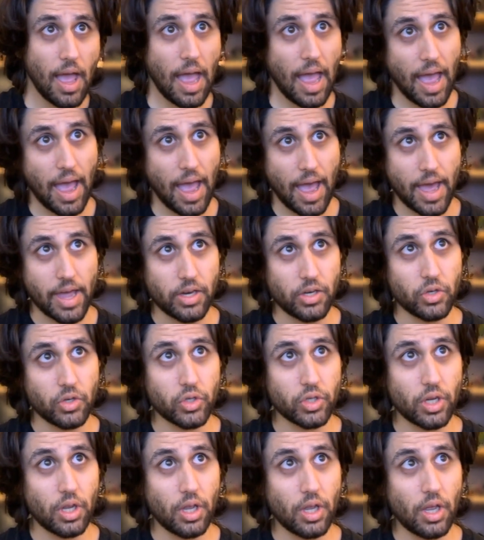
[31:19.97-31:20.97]

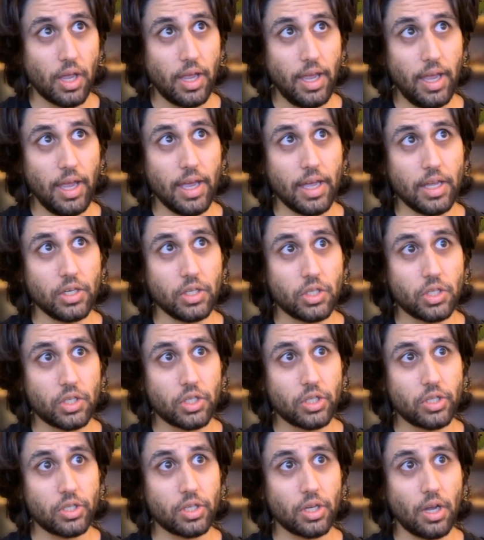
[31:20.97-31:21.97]
and
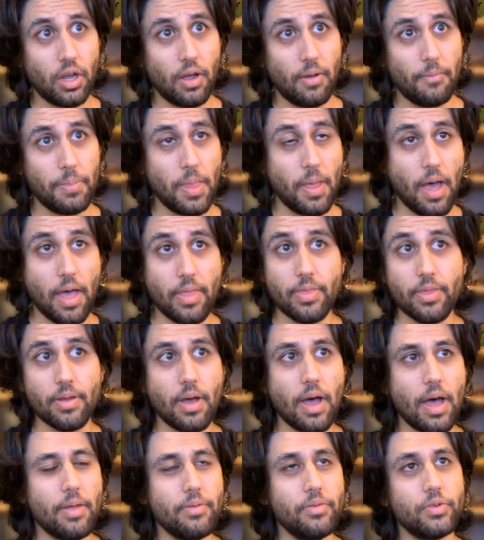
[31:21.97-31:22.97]
it's and
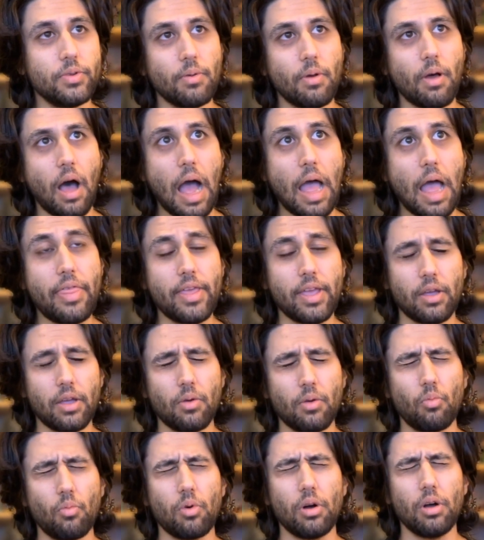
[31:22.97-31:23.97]
and I think
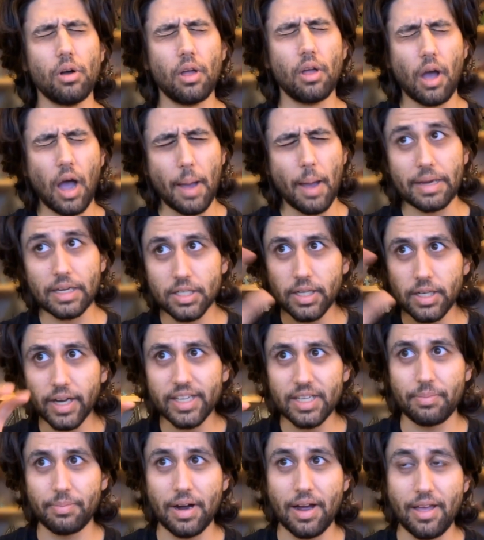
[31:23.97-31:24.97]
what I'm
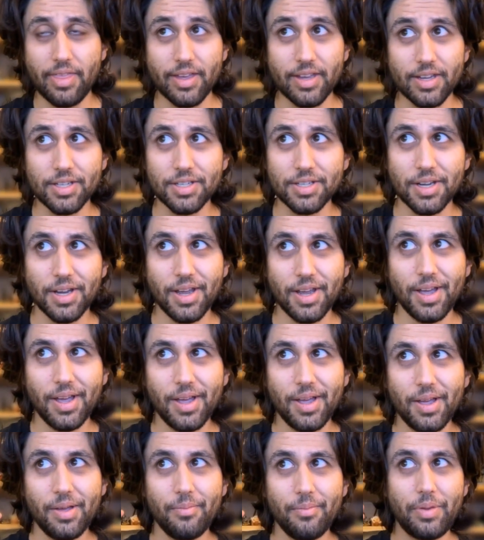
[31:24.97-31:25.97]
excited by this
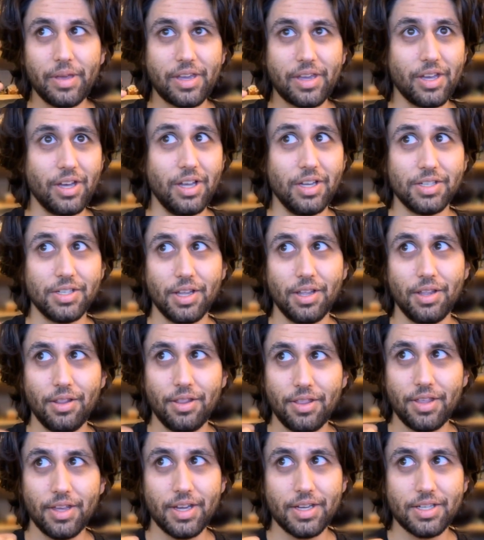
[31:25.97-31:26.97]
because
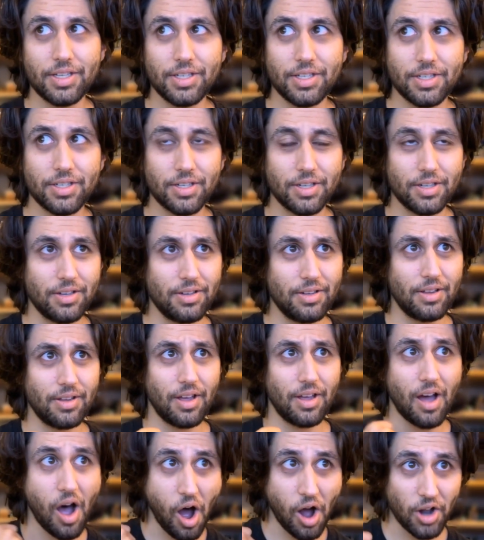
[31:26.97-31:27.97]
this
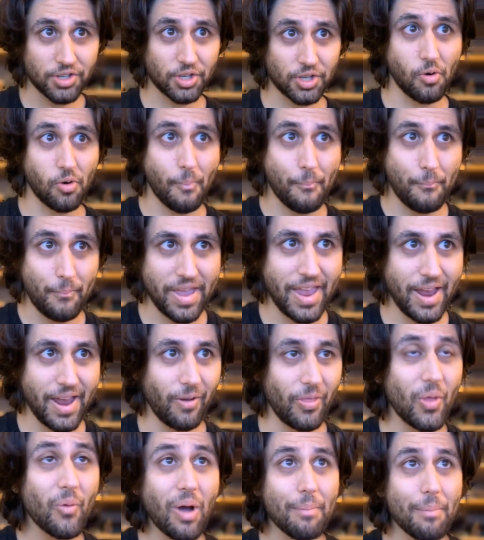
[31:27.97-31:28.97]
article being
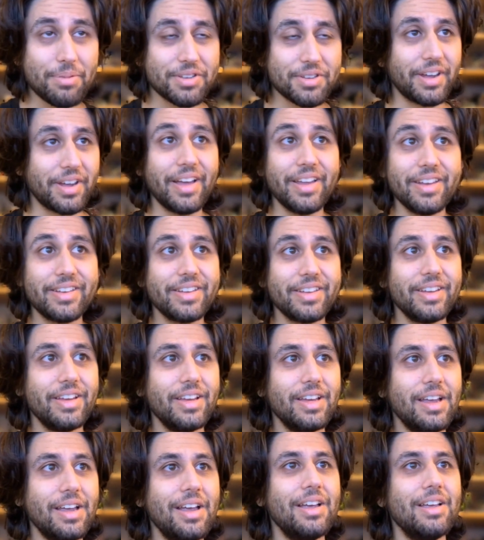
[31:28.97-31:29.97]
on the website
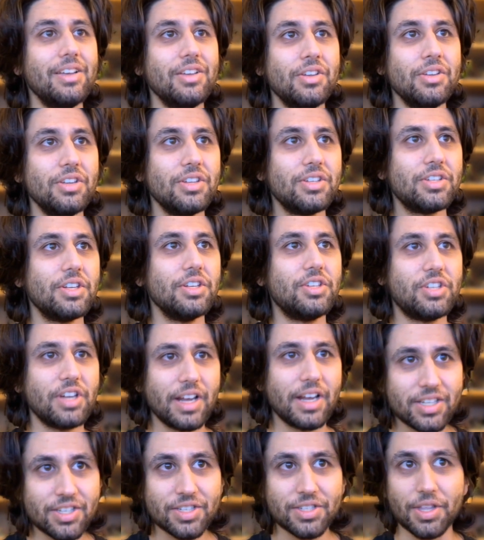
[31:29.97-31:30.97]

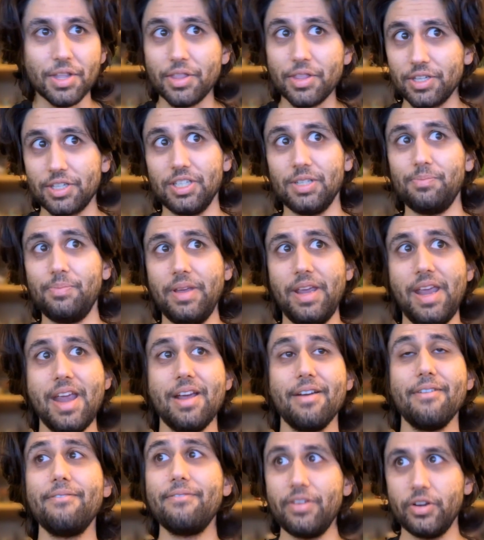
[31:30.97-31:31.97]
suggests that this is
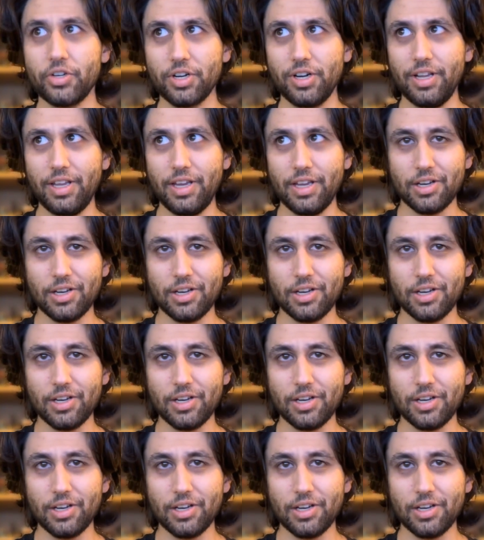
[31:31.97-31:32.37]
being officially